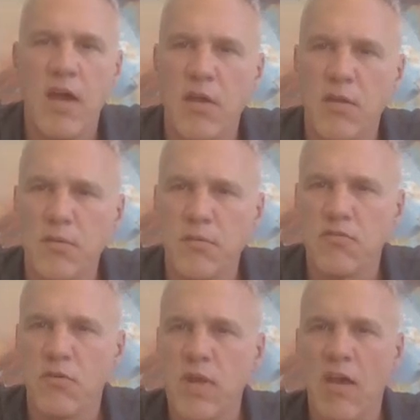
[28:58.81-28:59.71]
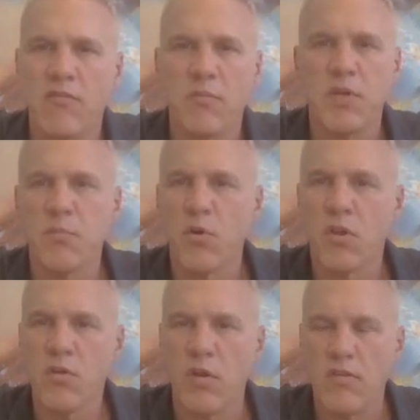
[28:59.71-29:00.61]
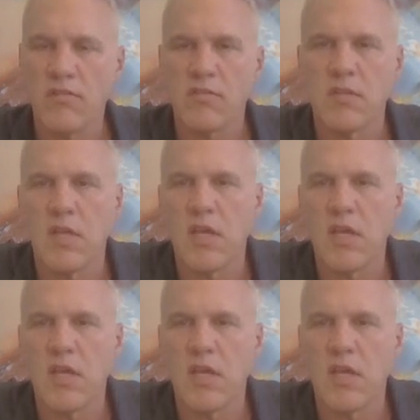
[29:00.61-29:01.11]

value. So we have to build more units.